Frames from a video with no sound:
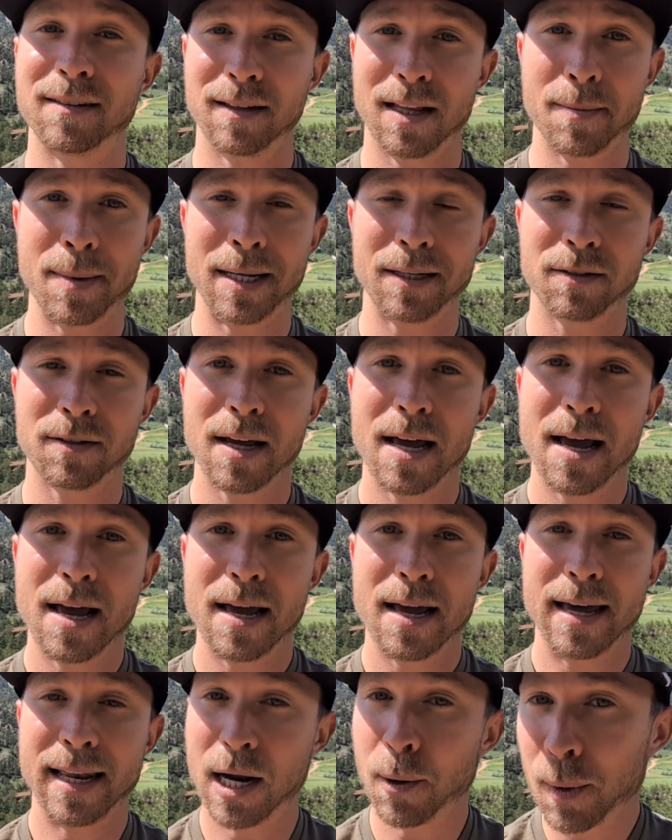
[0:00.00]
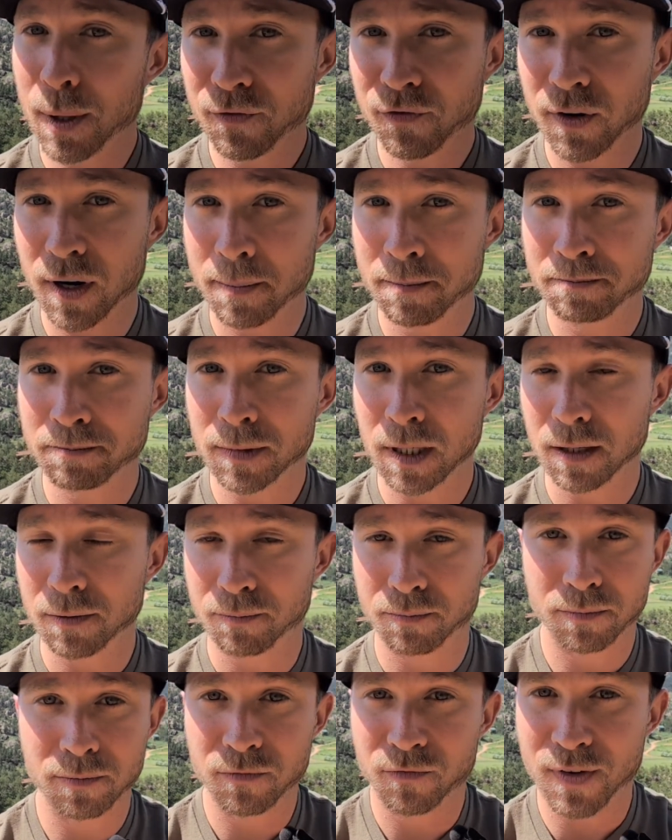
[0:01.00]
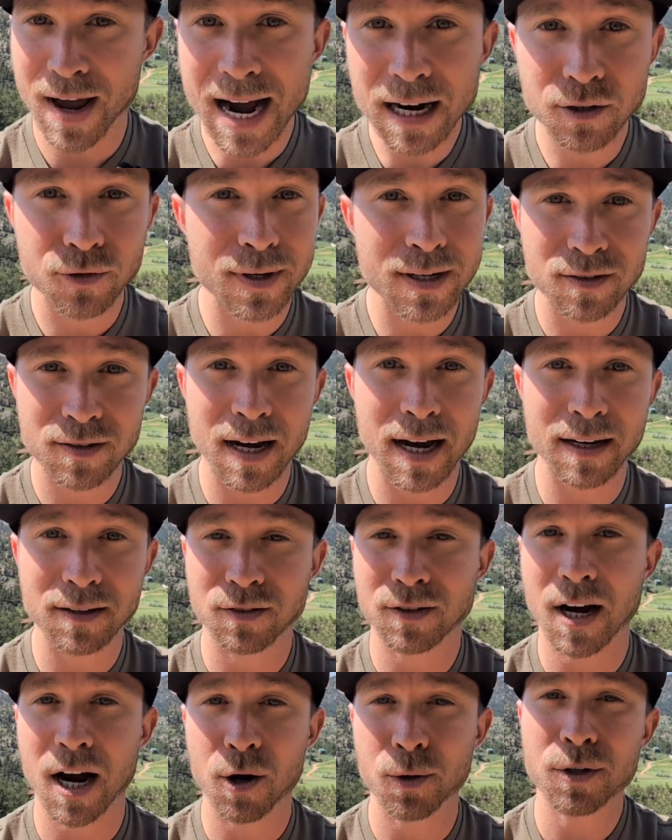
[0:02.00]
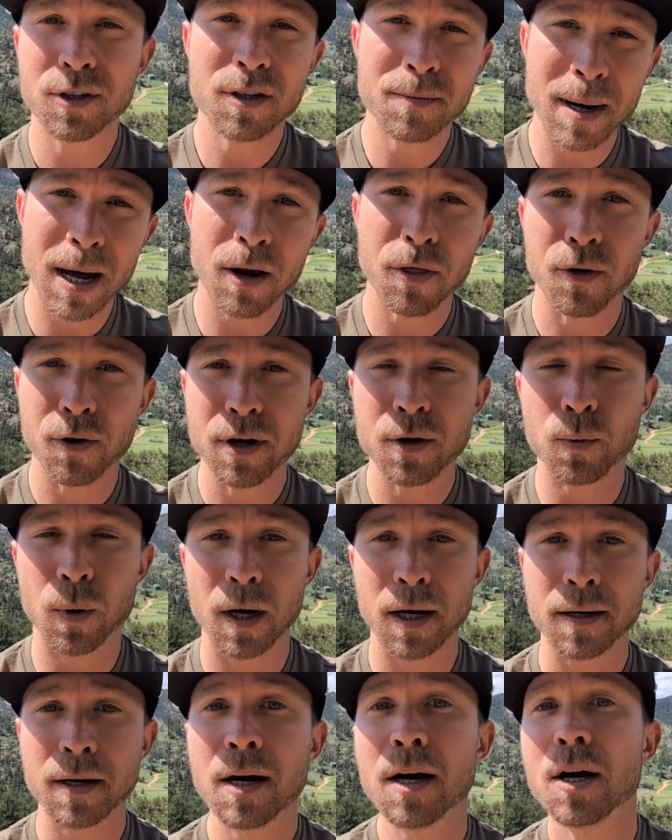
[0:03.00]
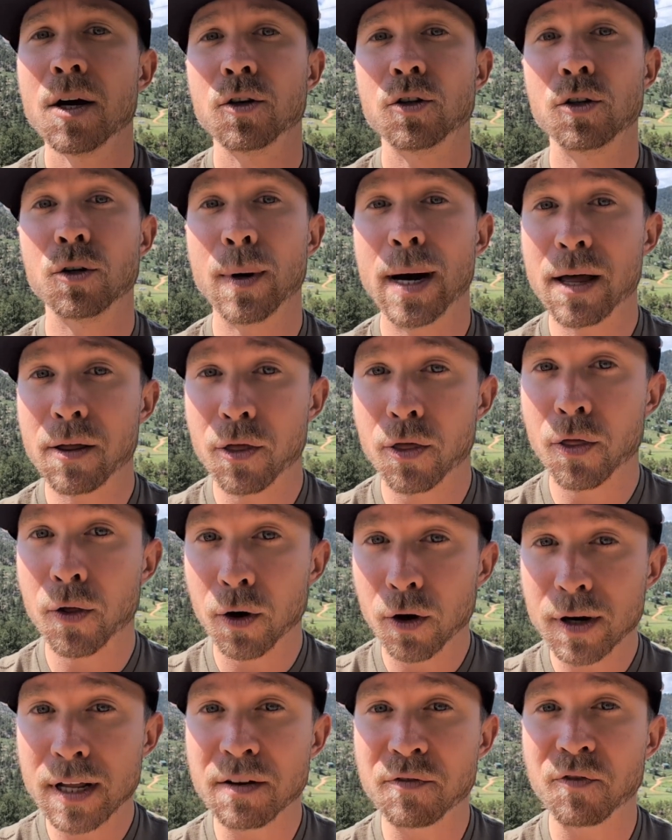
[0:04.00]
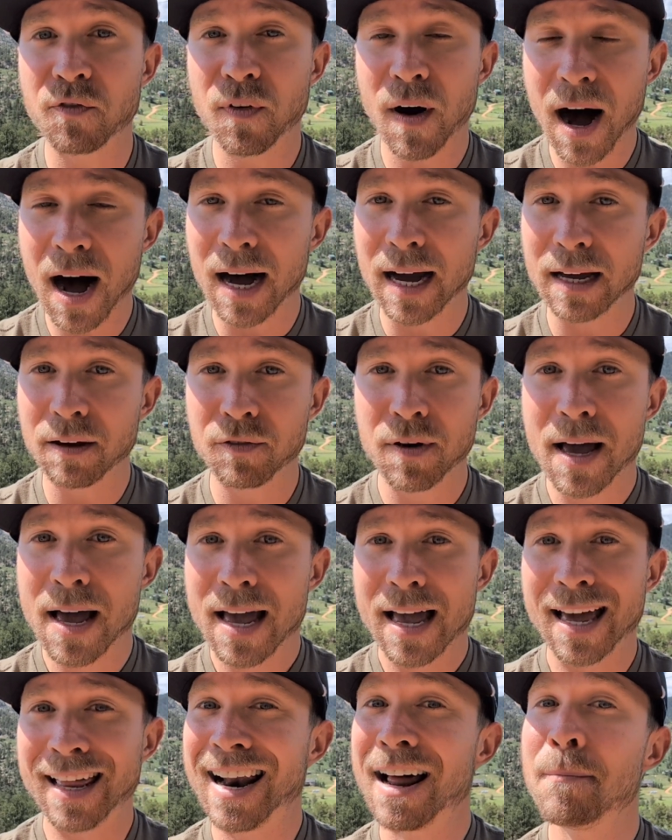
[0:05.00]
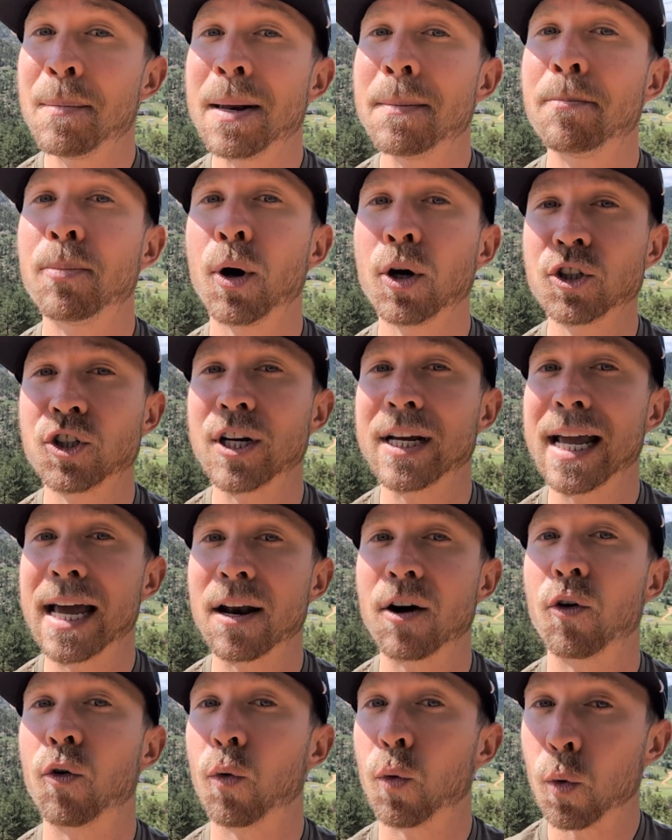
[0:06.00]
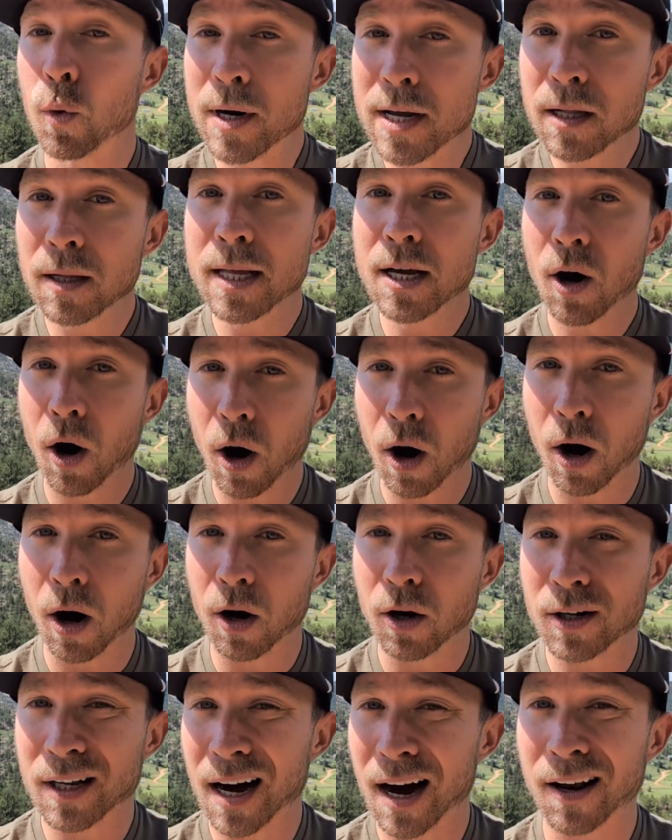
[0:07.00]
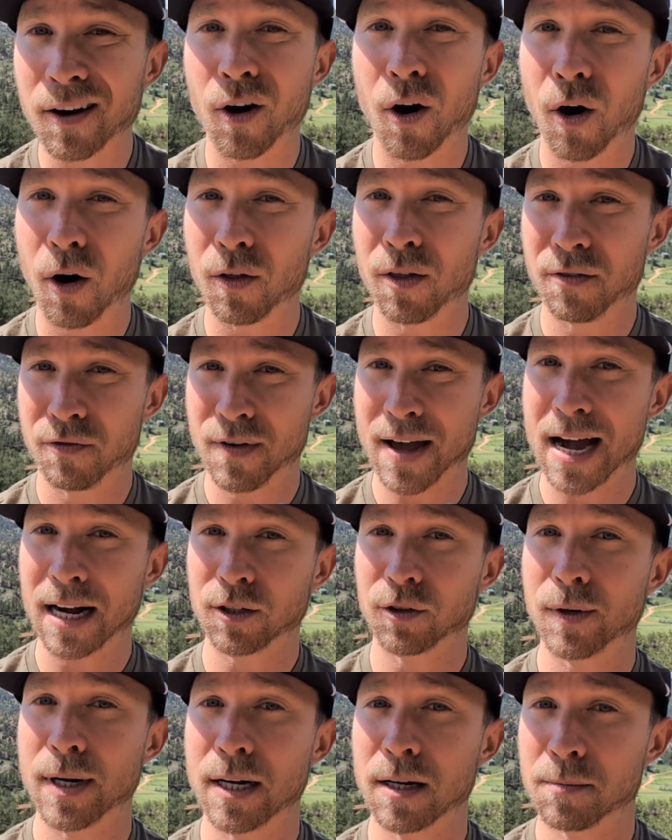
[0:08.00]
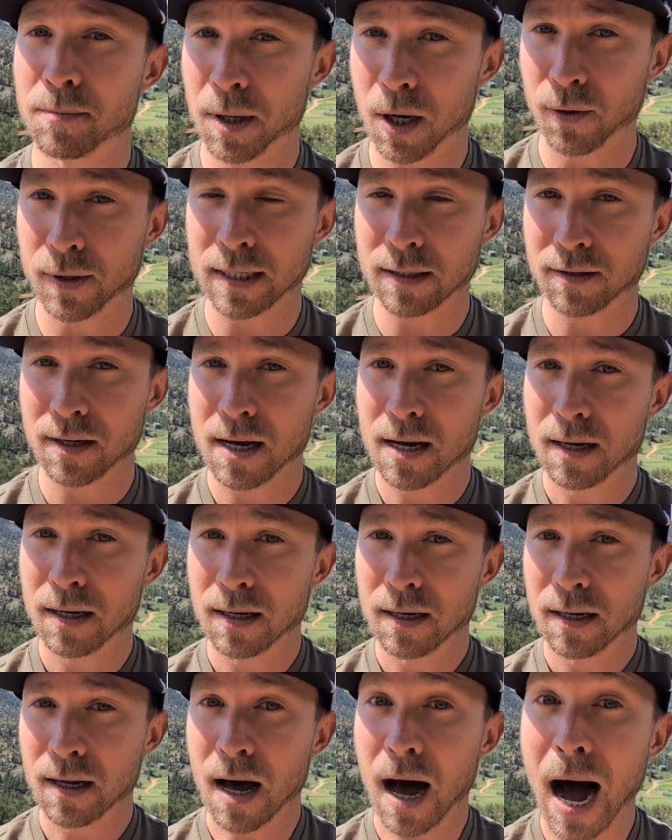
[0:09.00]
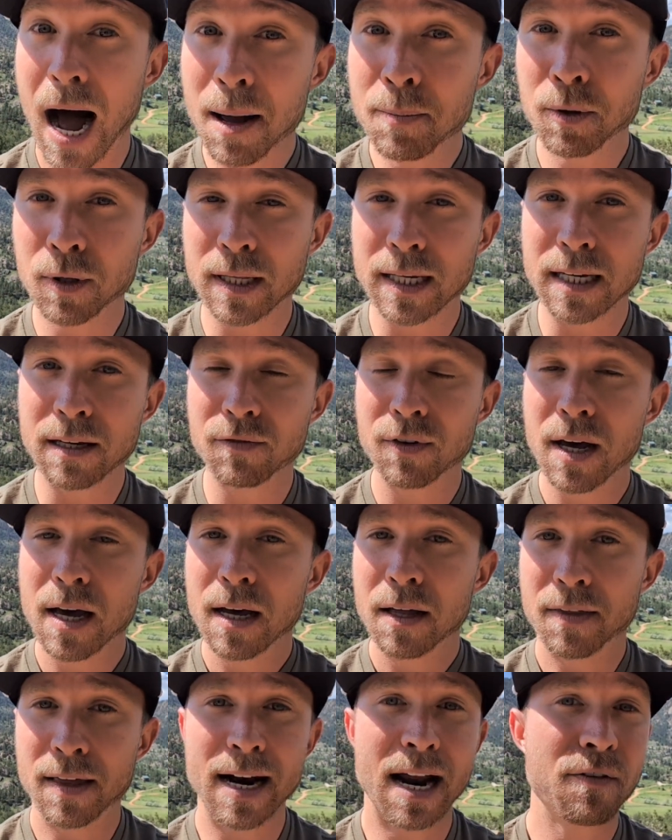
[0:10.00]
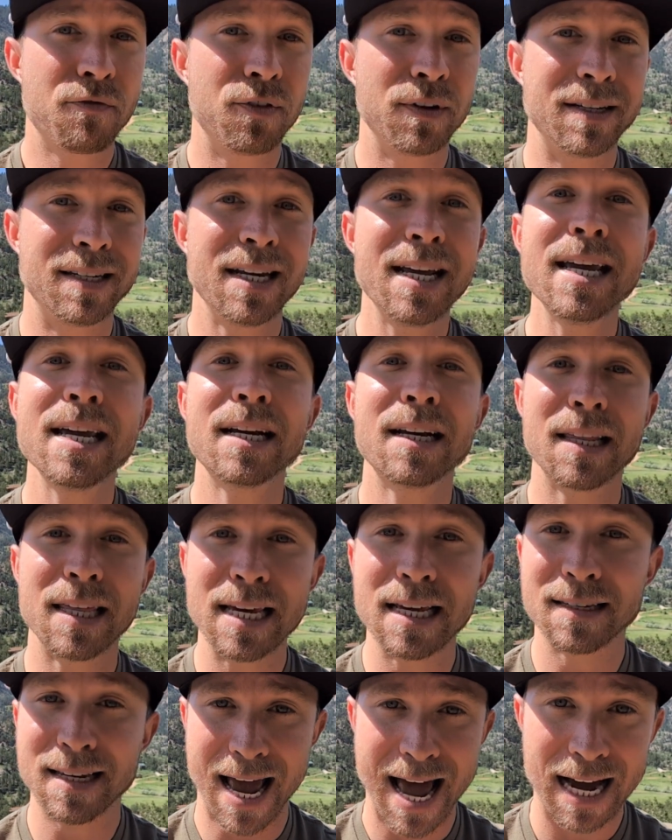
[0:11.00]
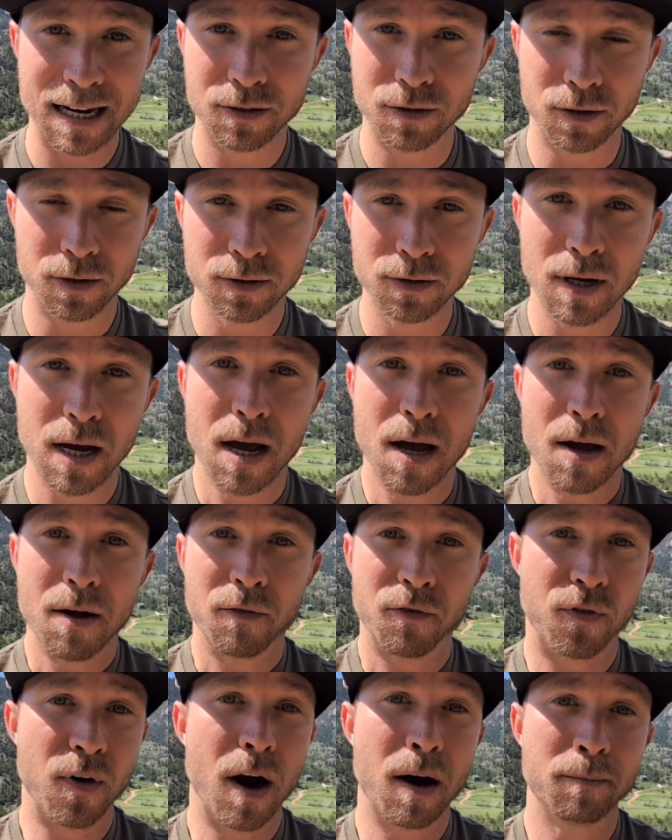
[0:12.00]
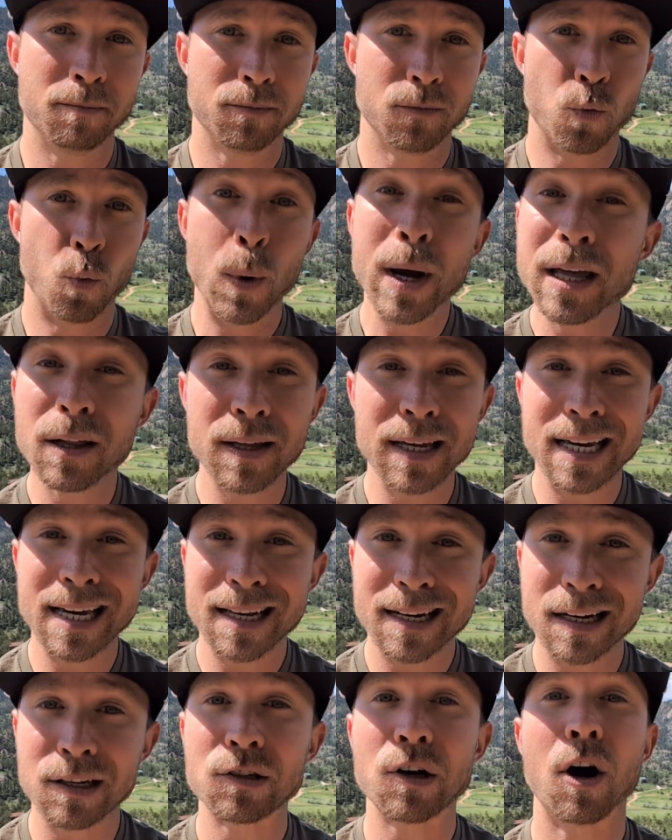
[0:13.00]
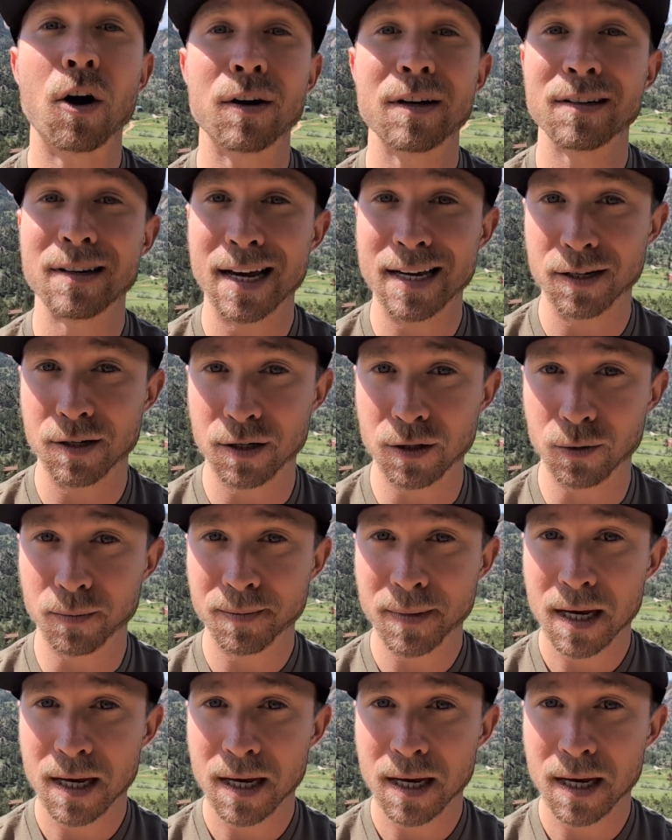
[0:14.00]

limits. And I went from a factory-sized tire, which is about a 31, to a 35, and I've been pushing it really hard on all the factory components. I believe that I fatigued these axles from wheeling it as hard as I do.